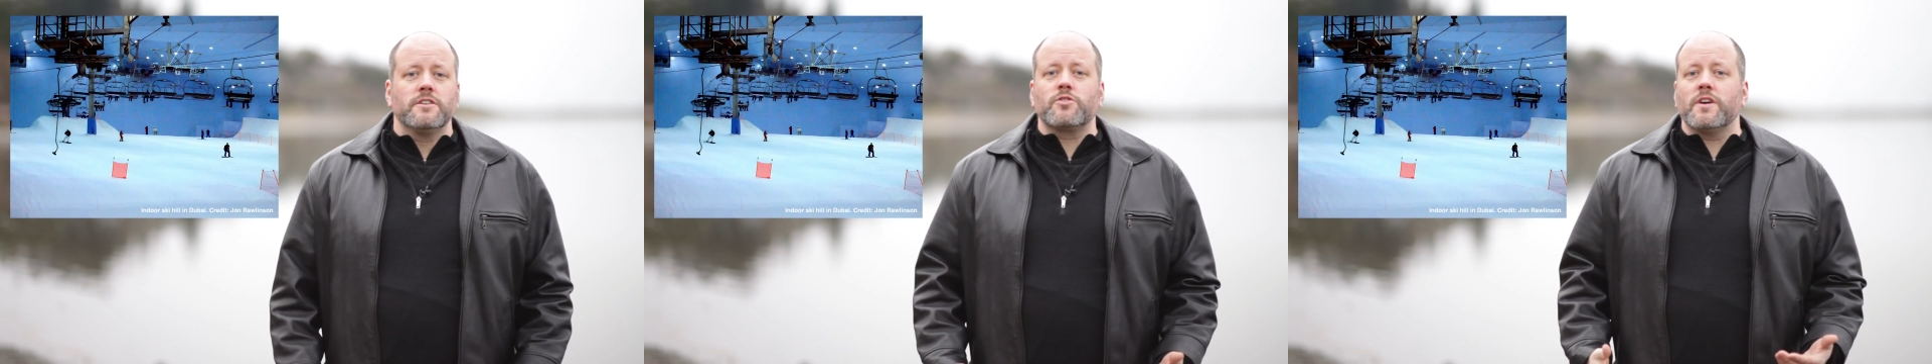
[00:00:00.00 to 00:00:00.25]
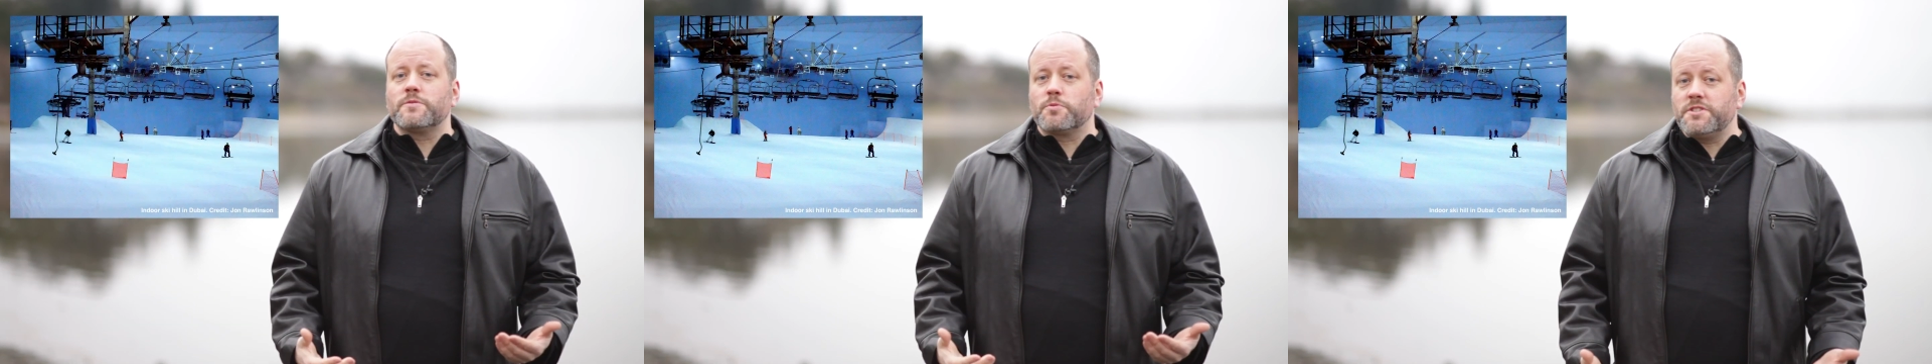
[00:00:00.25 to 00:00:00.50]

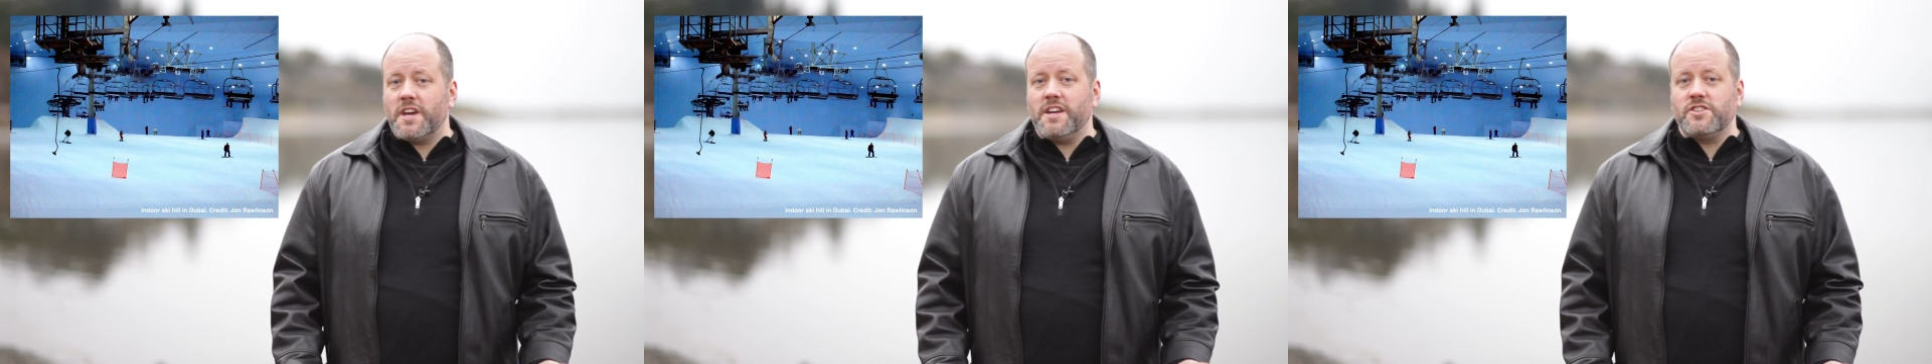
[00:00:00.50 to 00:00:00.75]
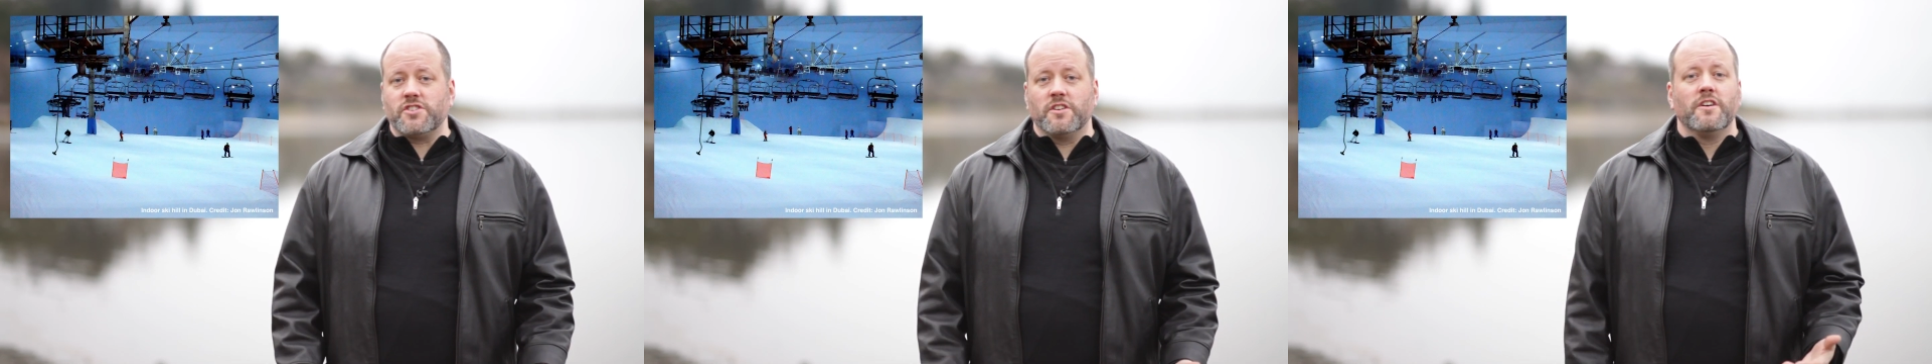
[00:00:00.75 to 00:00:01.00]

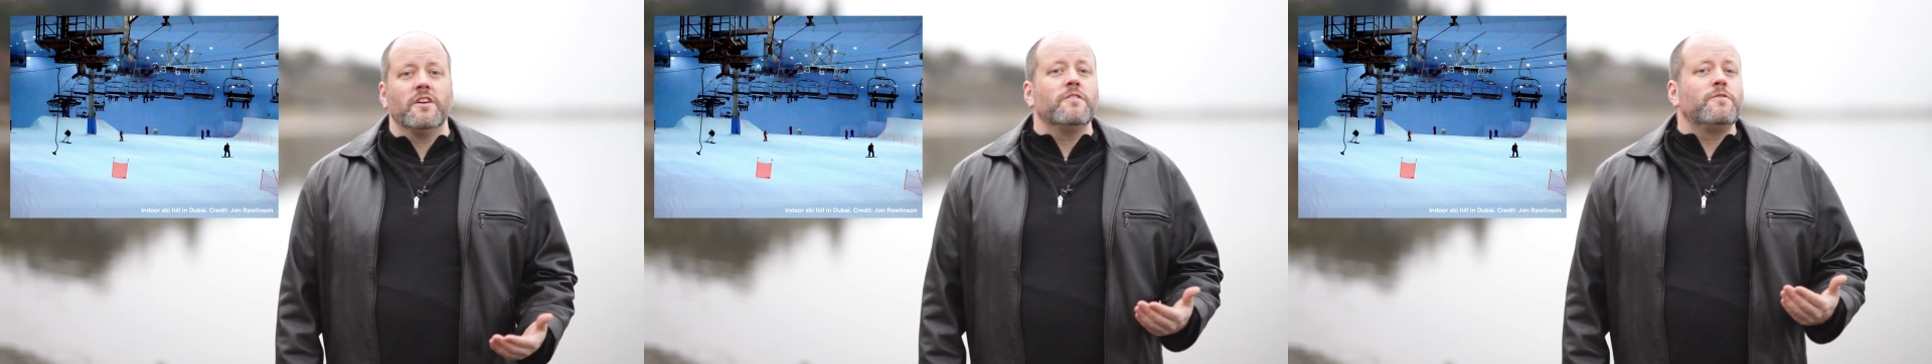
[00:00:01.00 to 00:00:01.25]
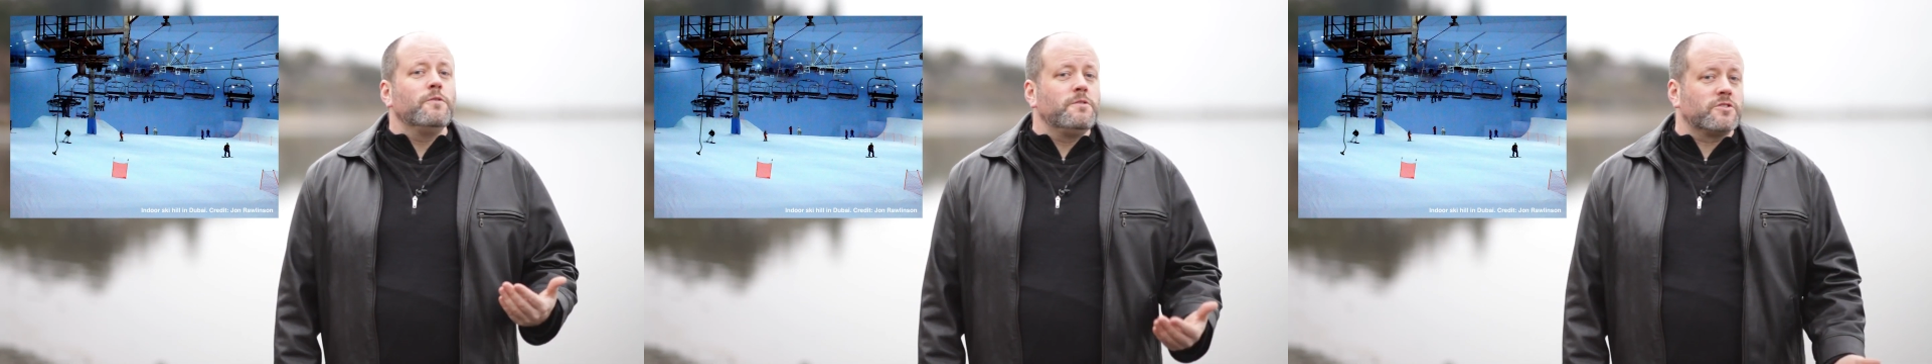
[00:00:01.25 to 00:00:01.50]
transportation,
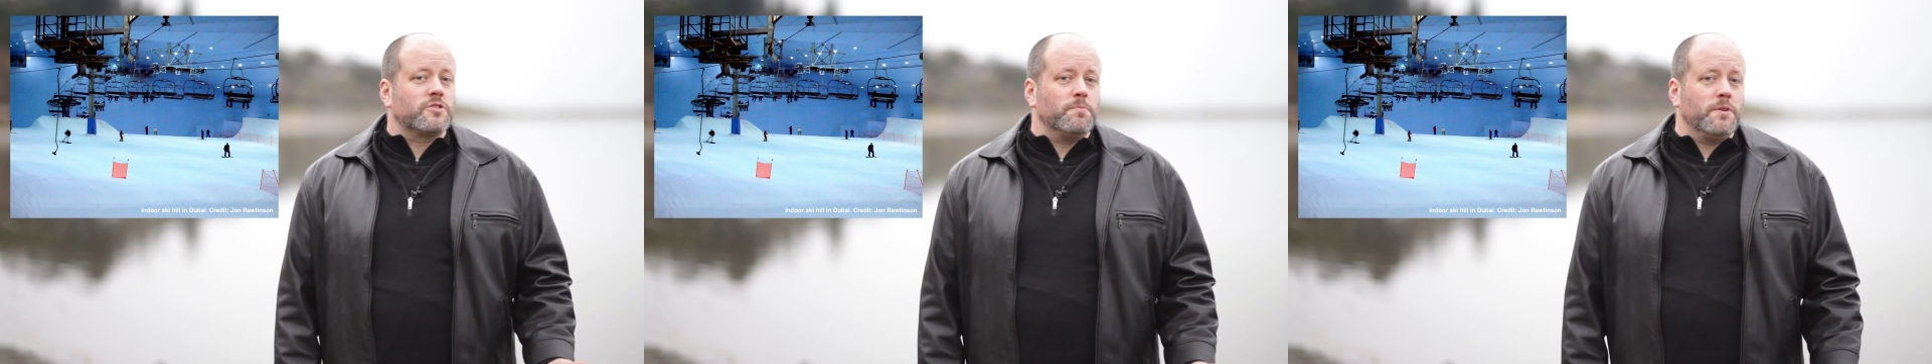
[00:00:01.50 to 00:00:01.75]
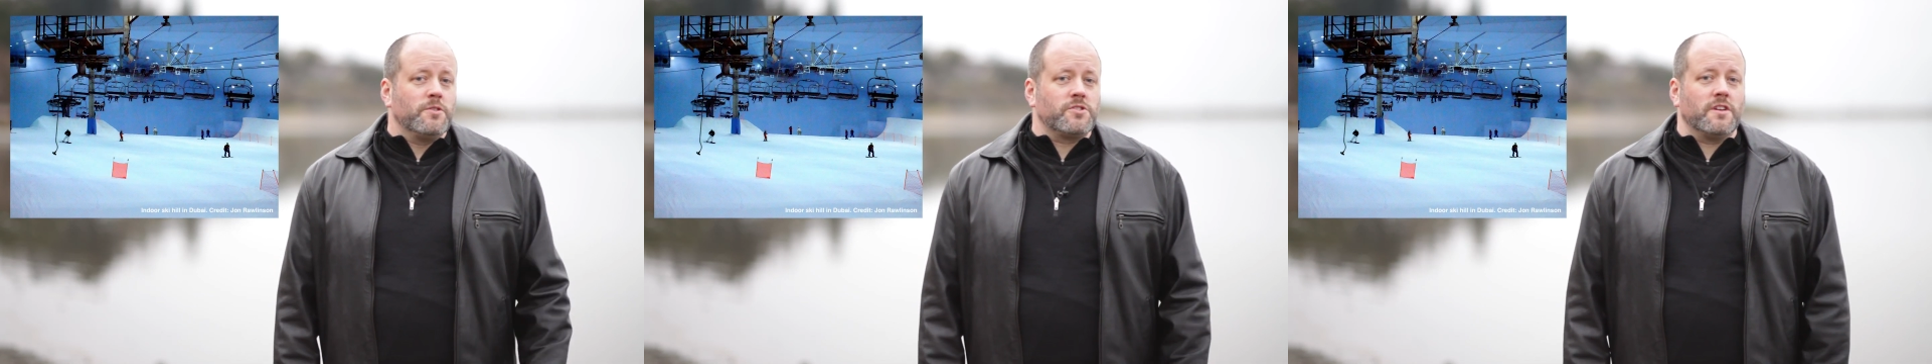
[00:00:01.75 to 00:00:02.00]
food
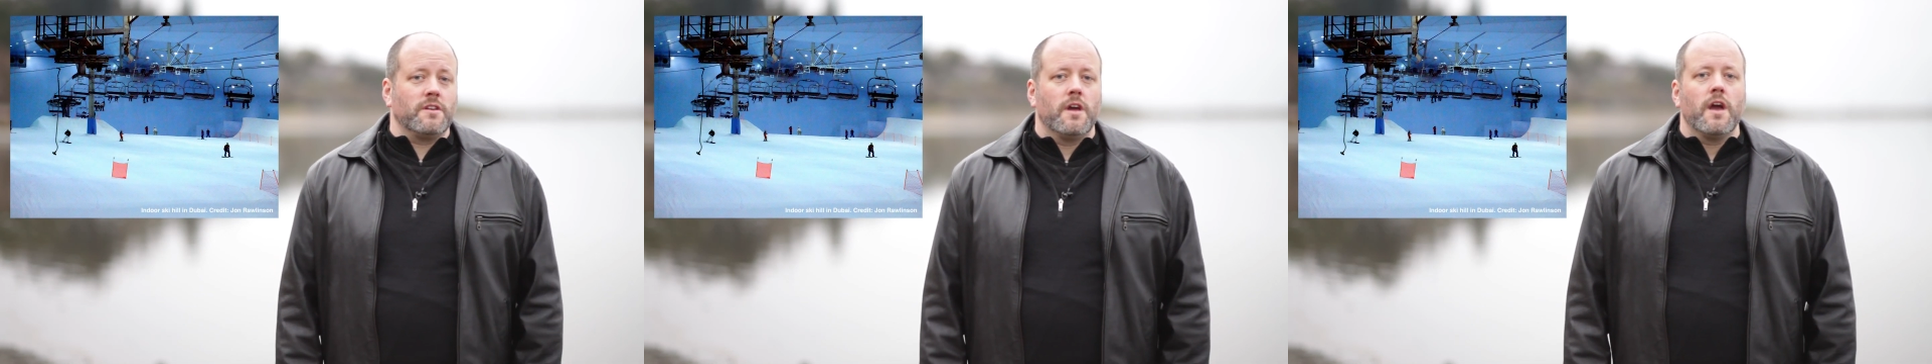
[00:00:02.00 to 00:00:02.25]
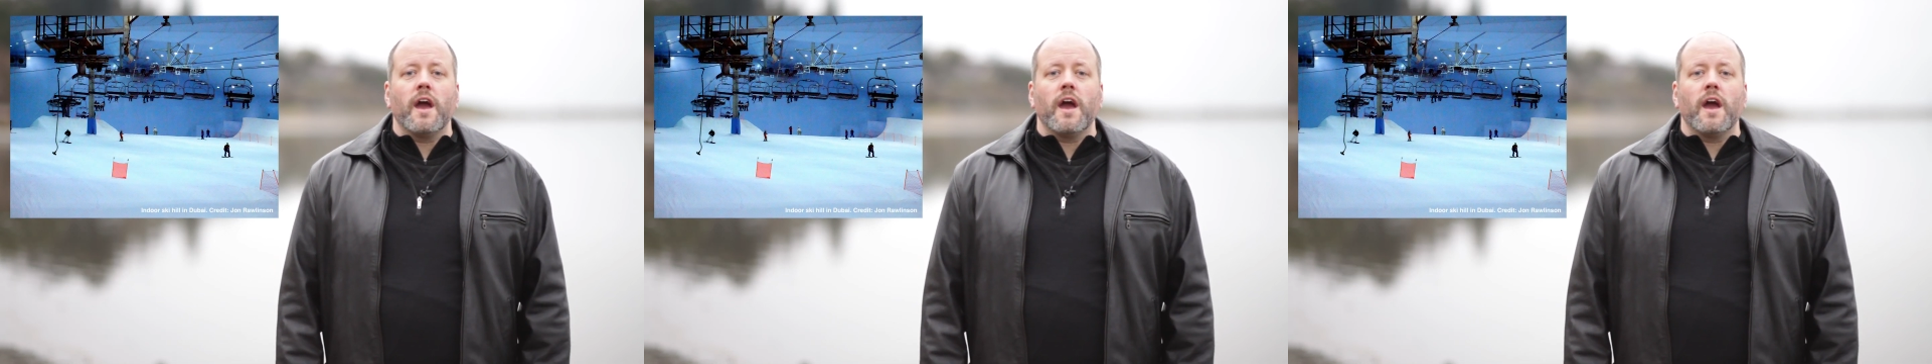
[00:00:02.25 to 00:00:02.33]
distribution,